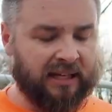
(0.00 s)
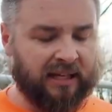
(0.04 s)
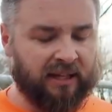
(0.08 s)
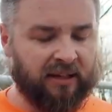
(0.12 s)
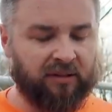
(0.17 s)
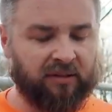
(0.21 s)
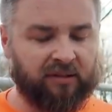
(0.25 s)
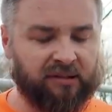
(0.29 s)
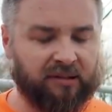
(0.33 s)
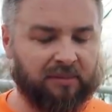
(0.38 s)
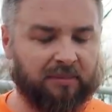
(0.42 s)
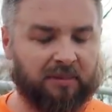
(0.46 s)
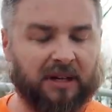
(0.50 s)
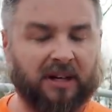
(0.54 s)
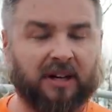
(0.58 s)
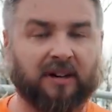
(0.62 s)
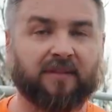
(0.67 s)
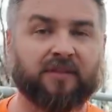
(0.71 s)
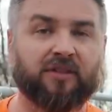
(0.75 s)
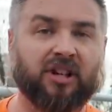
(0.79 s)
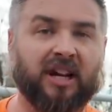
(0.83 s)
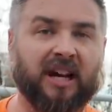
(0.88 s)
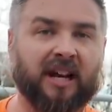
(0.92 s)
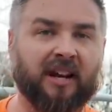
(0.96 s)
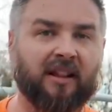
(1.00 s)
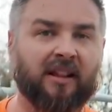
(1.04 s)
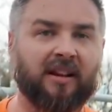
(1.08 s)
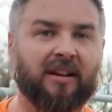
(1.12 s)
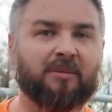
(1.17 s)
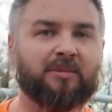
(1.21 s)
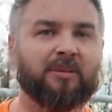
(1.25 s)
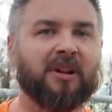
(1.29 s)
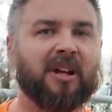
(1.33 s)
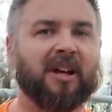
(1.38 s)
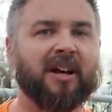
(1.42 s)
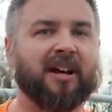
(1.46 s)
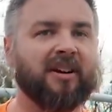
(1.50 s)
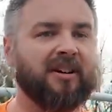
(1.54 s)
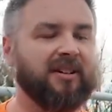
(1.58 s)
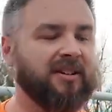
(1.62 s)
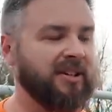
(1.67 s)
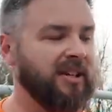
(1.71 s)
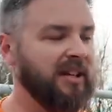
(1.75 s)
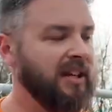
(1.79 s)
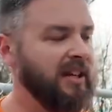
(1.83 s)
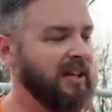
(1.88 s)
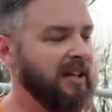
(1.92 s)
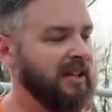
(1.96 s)
I used a pair of channel lock
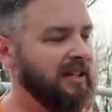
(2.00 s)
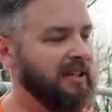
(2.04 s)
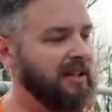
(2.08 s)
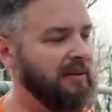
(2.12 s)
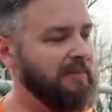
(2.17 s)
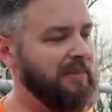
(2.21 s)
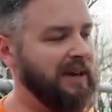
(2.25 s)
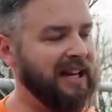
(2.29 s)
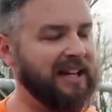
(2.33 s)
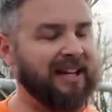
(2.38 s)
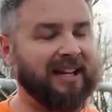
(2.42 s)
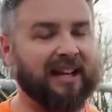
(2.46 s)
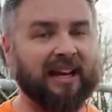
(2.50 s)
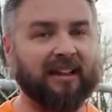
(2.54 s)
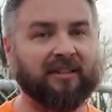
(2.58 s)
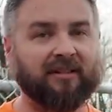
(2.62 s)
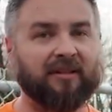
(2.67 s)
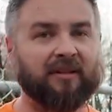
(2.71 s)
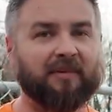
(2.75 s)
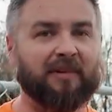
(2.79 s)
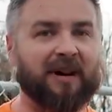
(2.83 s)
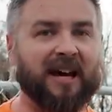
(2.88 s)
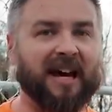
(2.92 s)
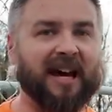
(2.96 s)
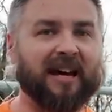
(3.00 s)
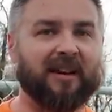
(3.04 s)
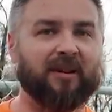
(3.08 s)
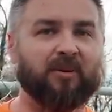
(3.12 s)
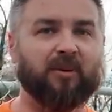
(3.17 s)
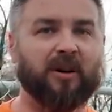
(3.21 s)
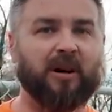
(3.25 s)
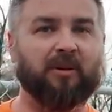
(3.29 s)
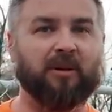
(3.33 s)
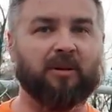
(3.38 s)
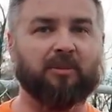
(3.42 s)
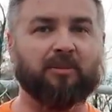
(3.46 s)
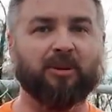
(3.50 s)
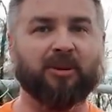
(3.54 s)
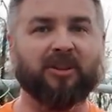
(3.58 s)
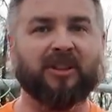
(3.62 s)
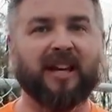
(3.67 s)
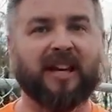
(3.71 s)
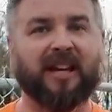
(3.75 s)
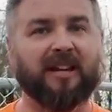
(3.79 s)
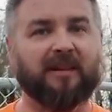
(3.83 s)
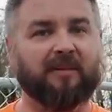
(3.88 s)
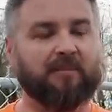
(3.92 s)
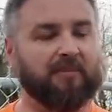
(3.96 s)
pliers to bend together the back while we put
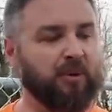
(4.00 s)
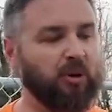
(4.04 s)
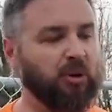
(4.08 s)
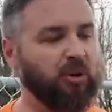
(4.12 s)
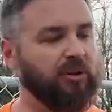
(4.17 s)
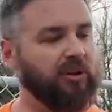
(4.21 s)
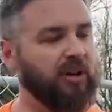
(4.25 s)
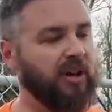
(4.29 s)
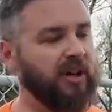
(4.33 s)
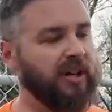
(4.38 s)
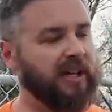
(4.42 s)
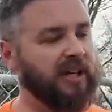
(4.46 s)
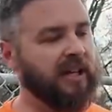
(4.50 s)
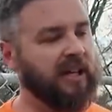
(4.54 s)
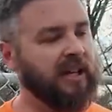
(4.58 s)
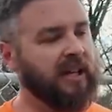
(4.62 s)
that bolt on.